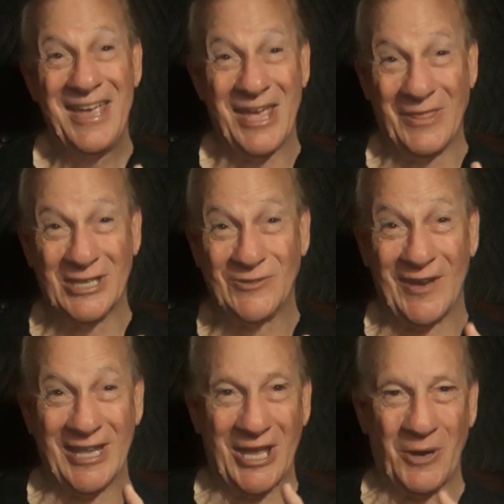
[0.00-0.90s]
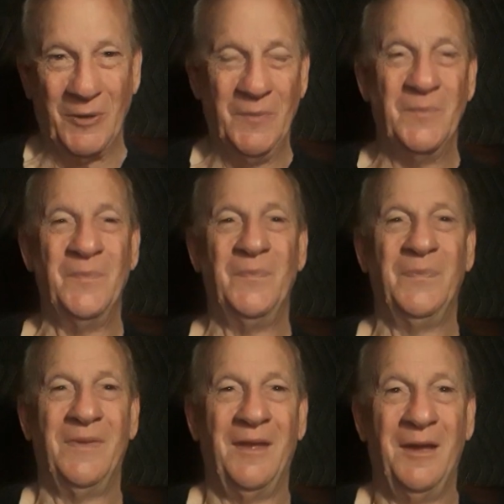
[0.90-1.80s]
in this video.
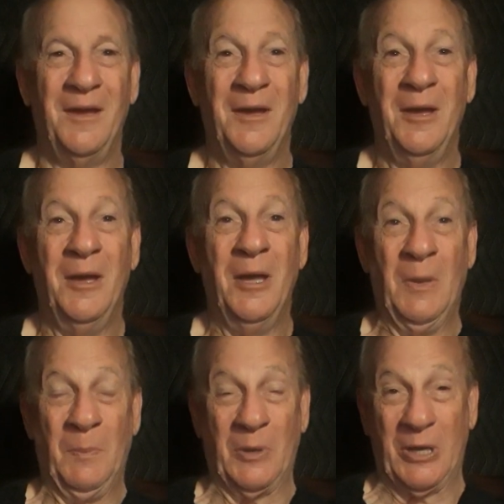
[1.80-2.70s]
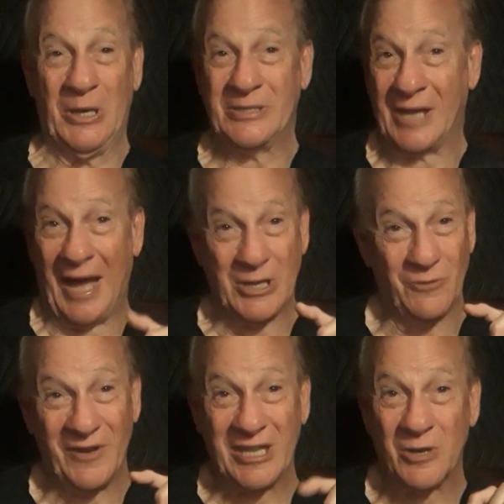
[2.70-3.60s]
Because I do
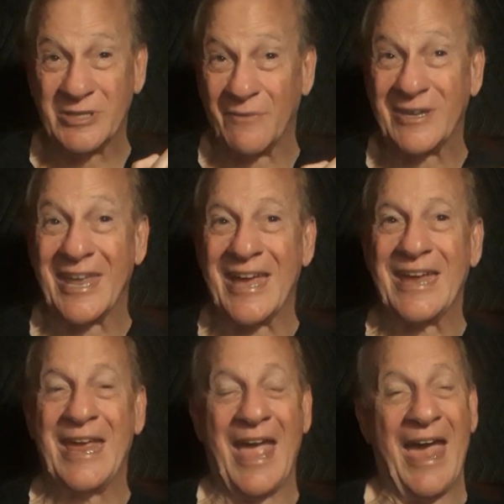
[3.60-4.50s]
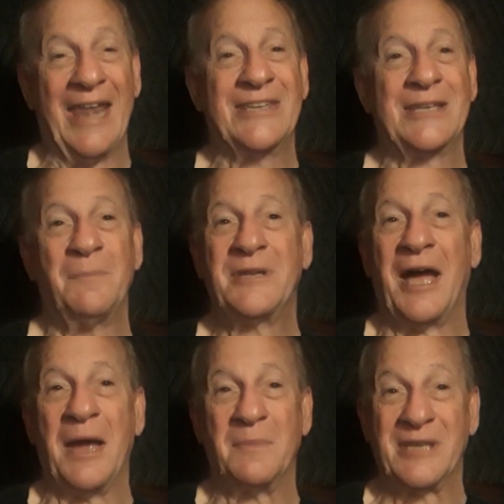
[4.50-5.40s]
videos every day, and
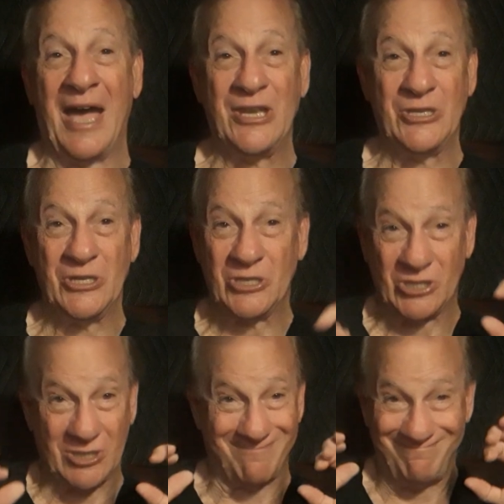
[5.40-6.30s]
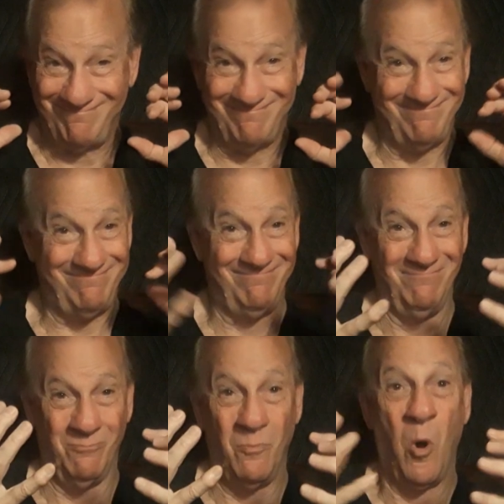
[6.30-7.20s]
sometimes I just
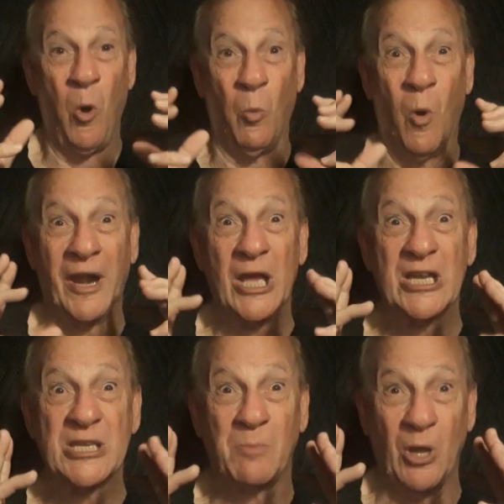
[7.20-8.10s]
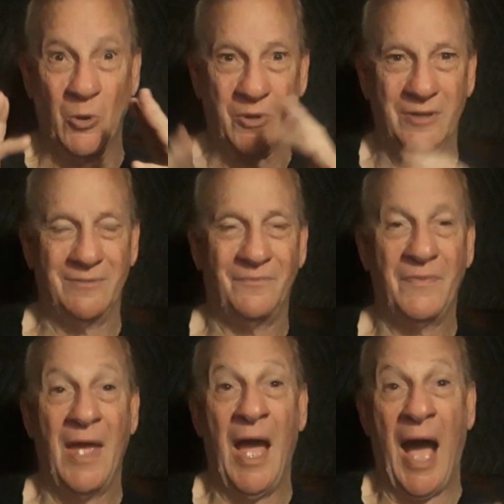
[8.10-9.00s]
want to explode.
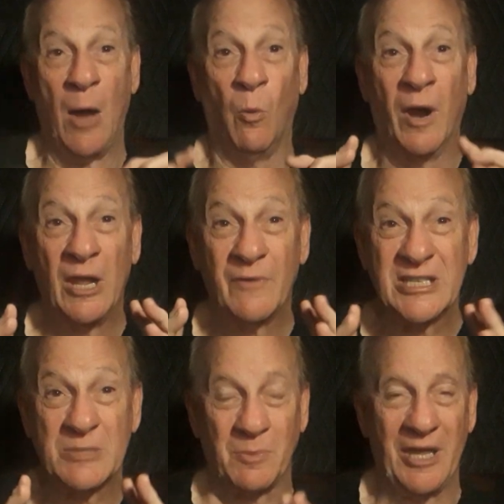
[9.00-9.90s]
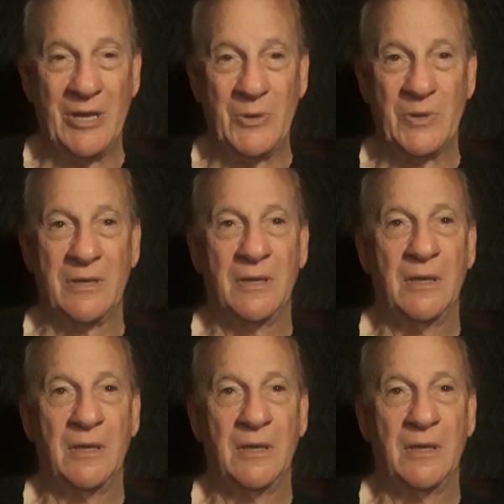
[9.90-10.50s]
I want to explode.